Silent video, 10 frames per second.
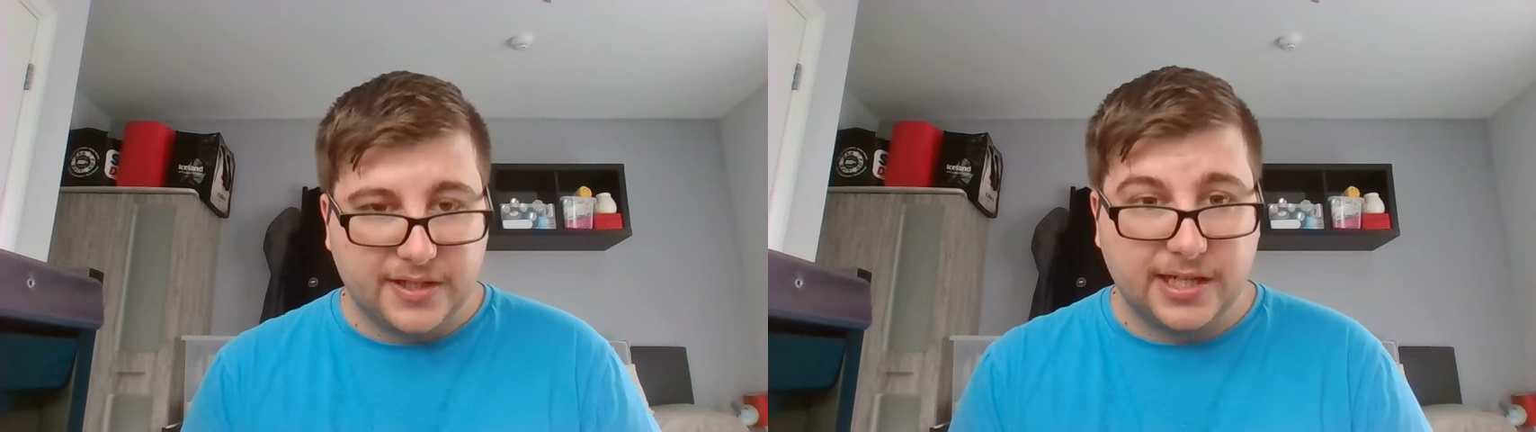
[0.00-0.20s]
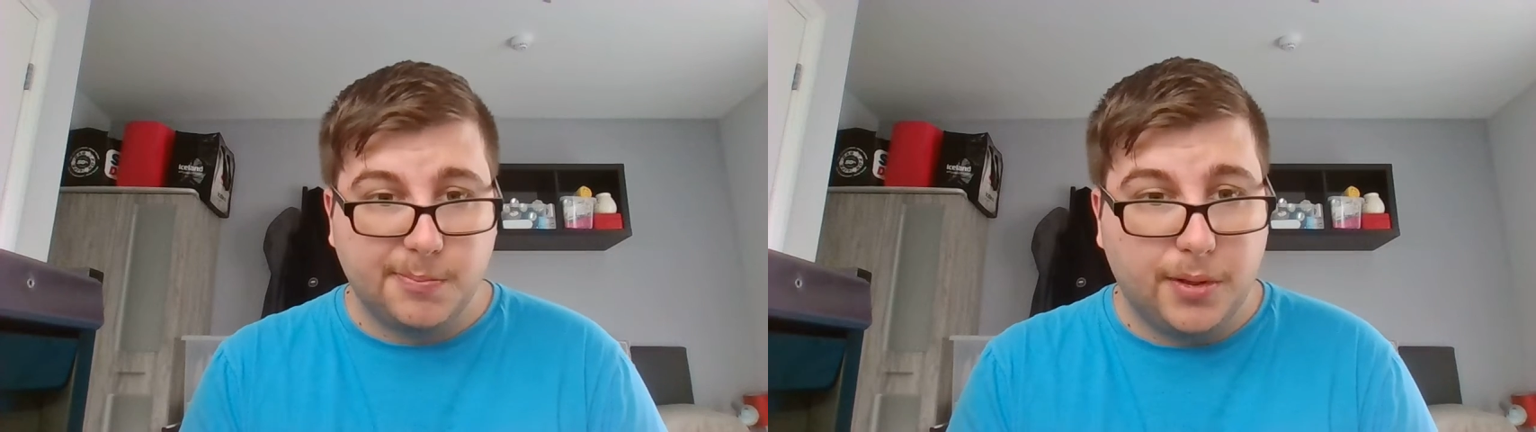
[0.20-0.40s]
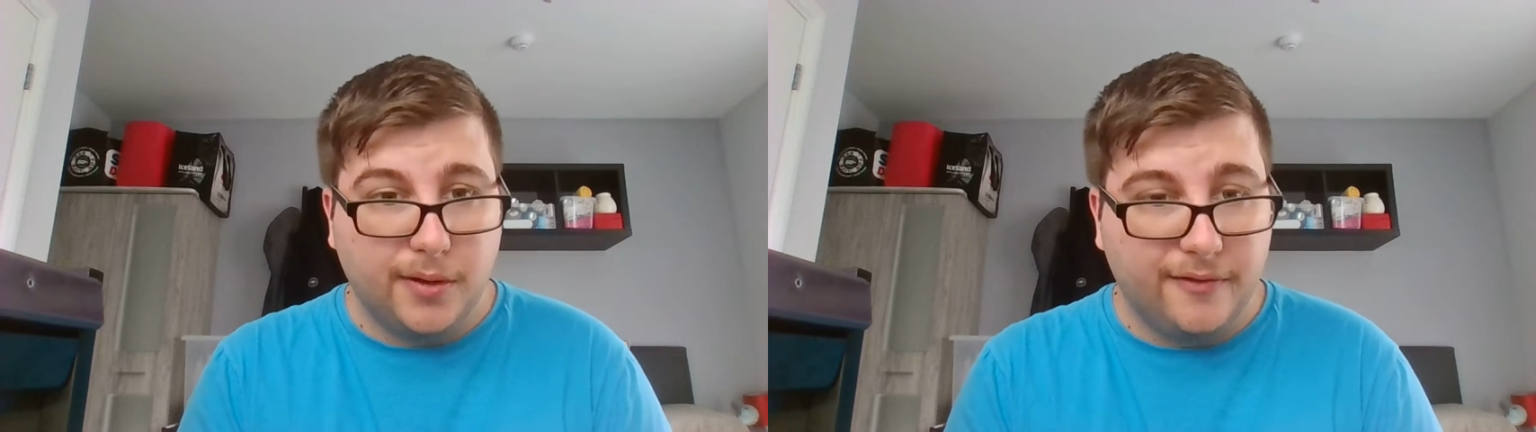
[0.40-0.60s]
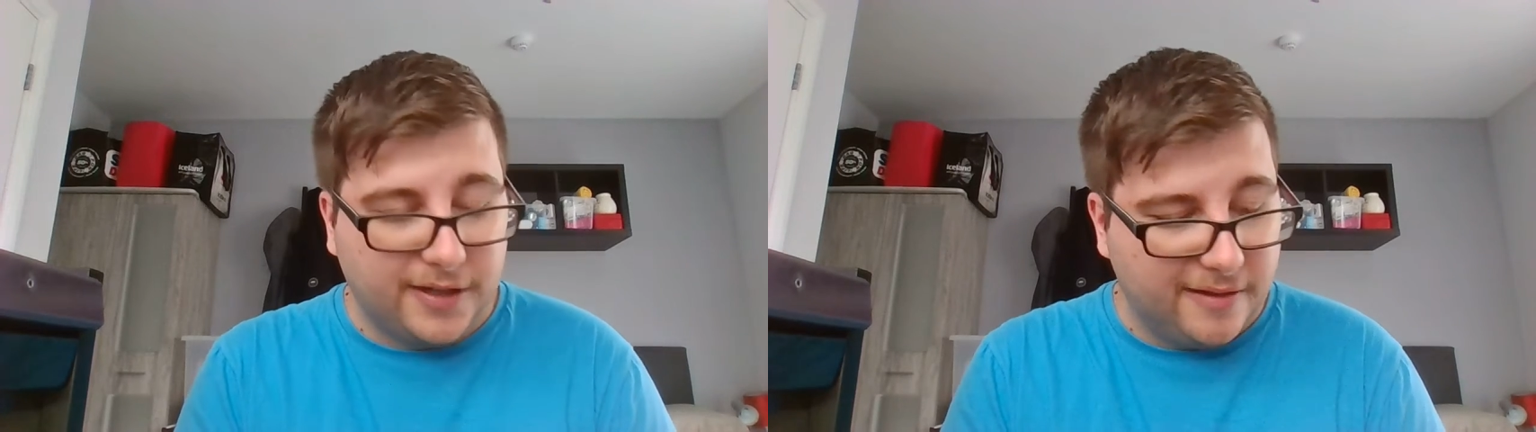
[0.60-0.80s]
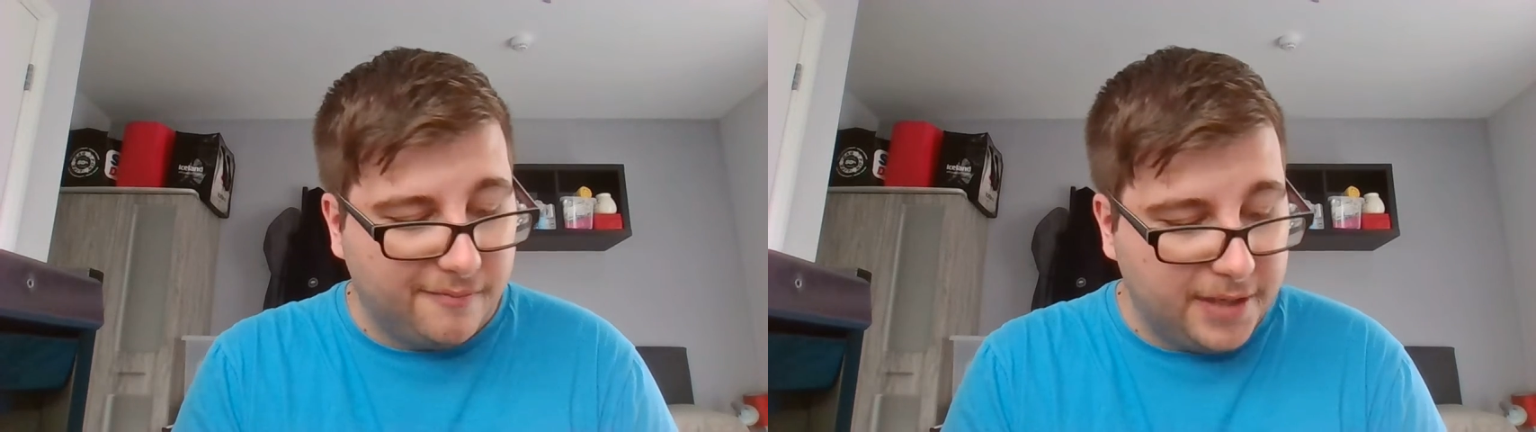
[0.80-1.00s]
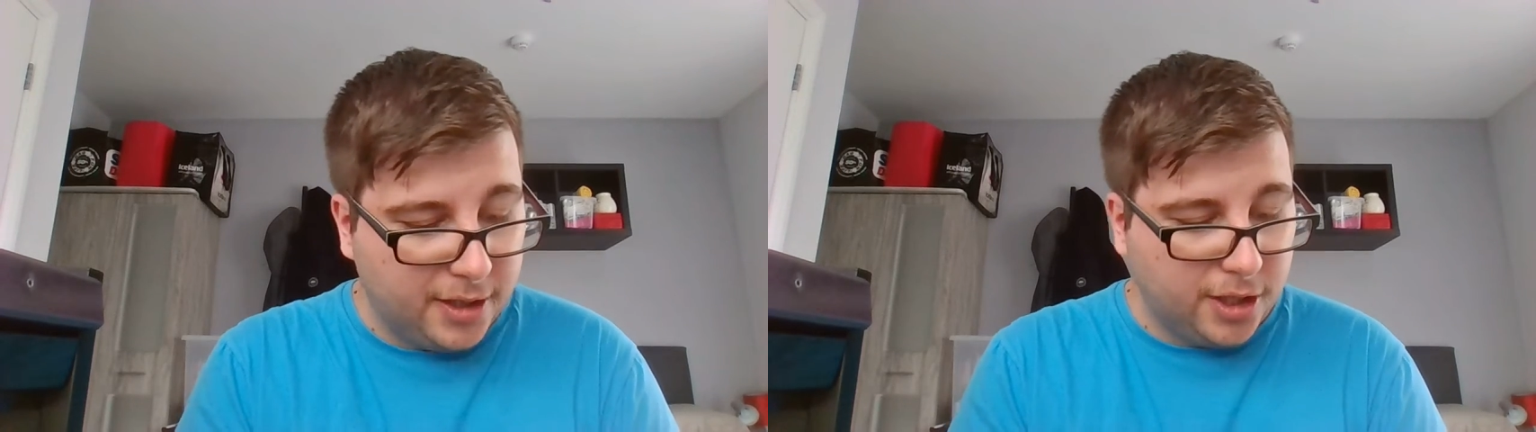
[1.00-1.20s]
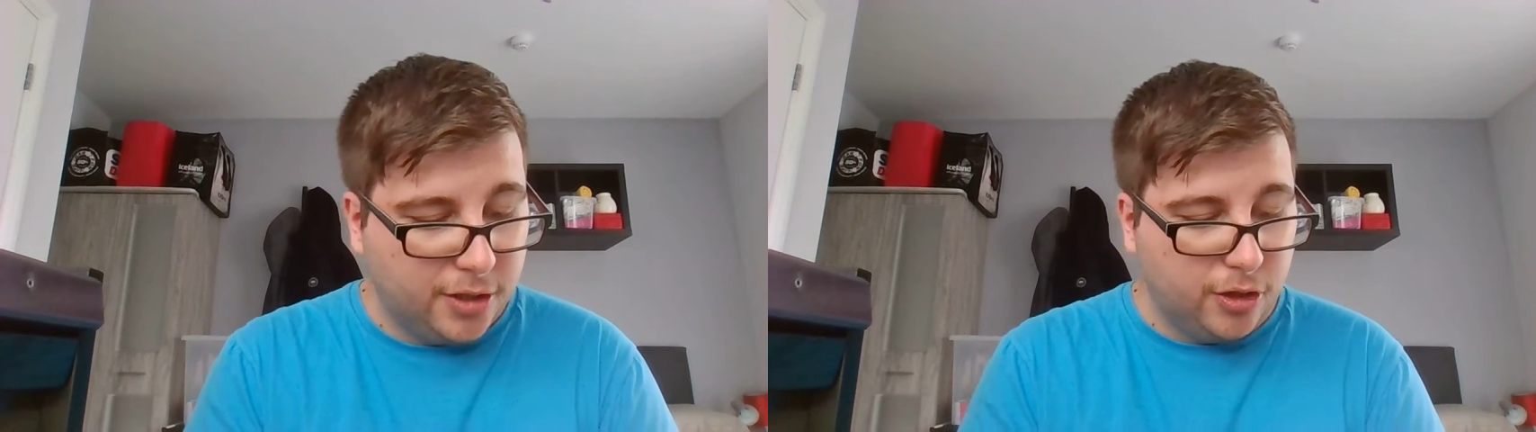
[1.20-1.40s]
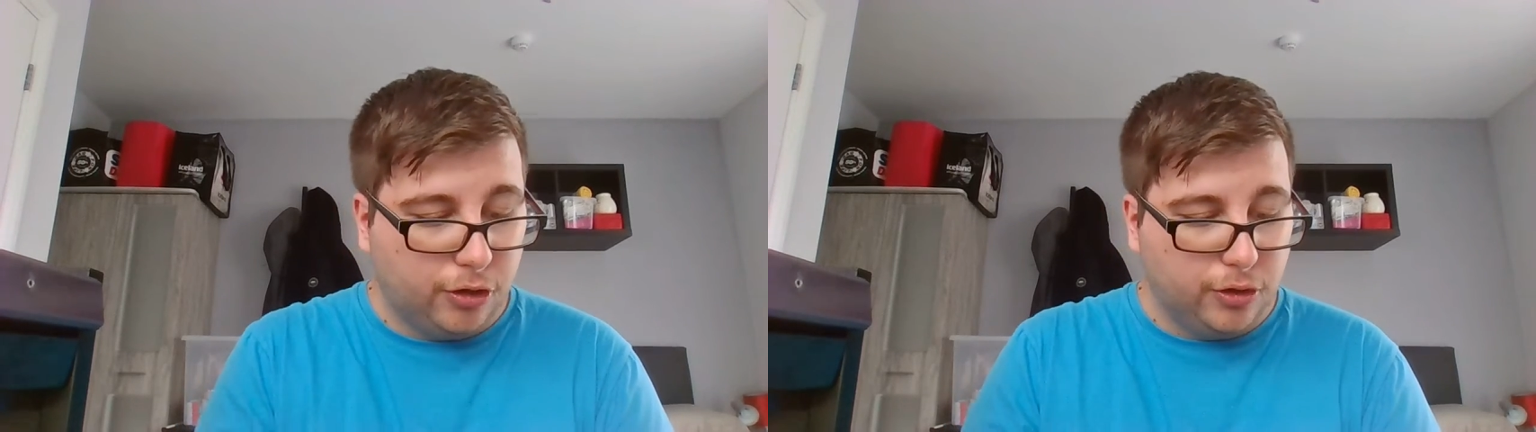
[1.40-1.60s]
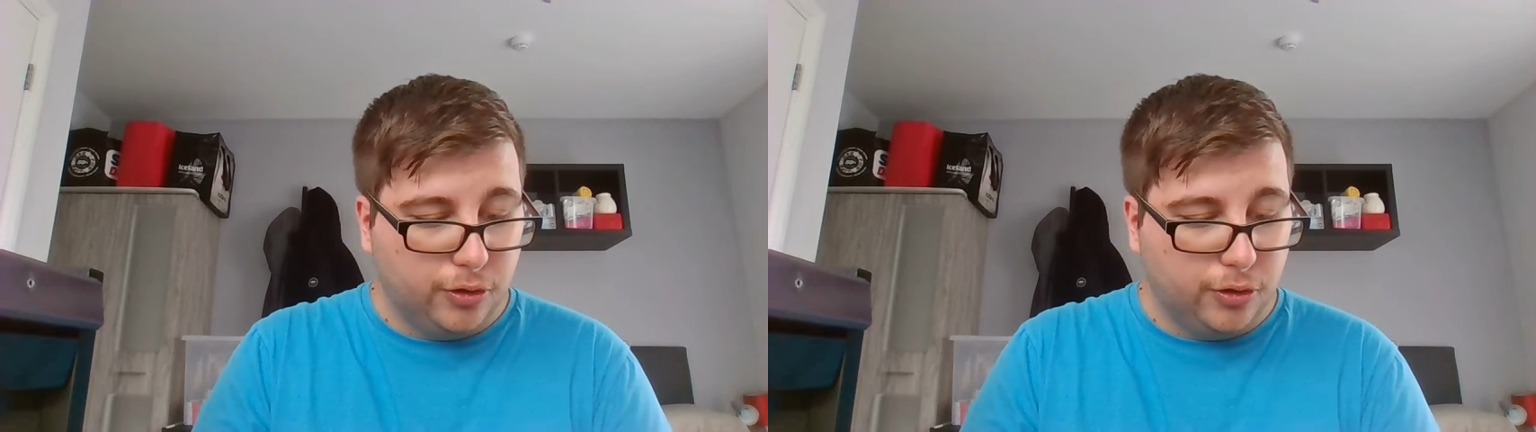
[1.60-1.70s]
for £6.5 million.